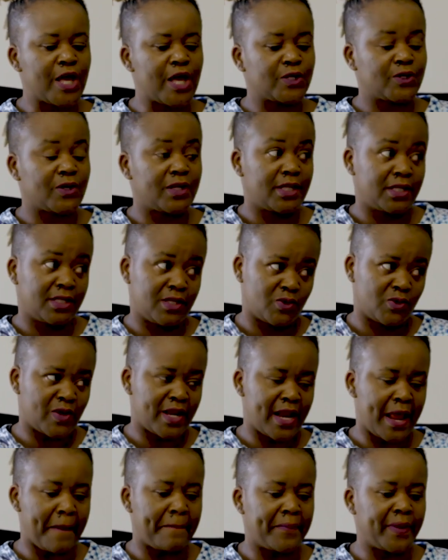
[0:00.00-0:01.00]
So this is
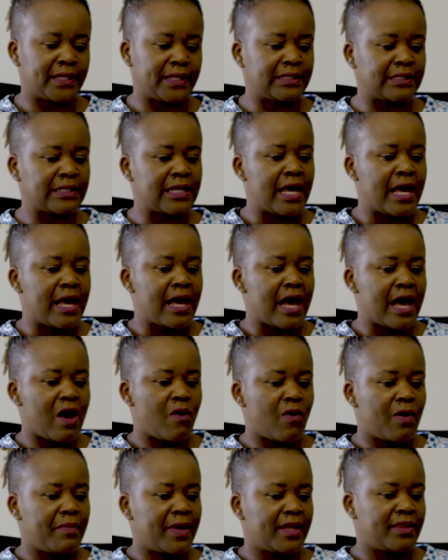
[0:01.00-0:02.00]
what happened.
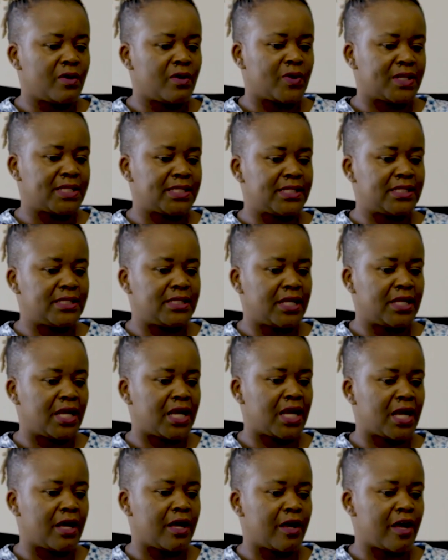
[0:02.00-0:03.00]
Our mother was sick
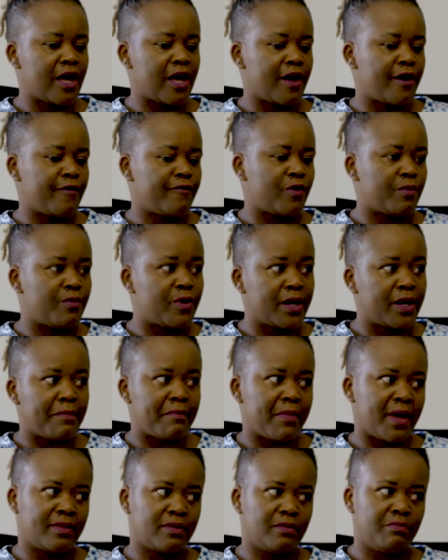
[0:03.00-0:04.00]
for about a
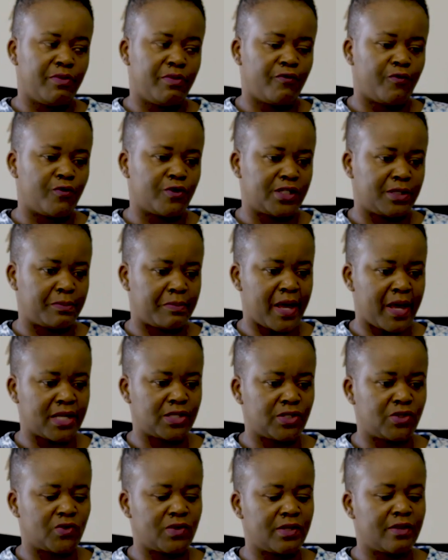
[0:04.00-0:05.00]
month before she
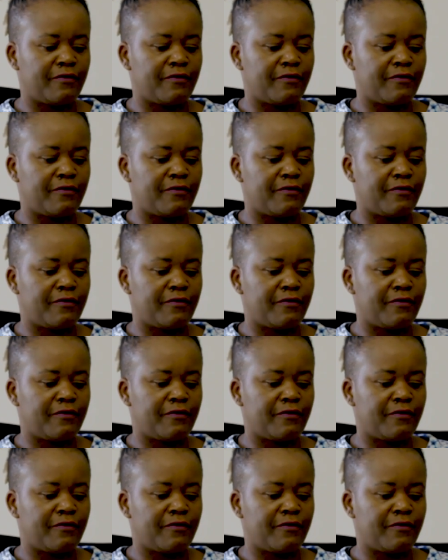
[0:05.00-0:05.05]
passed on.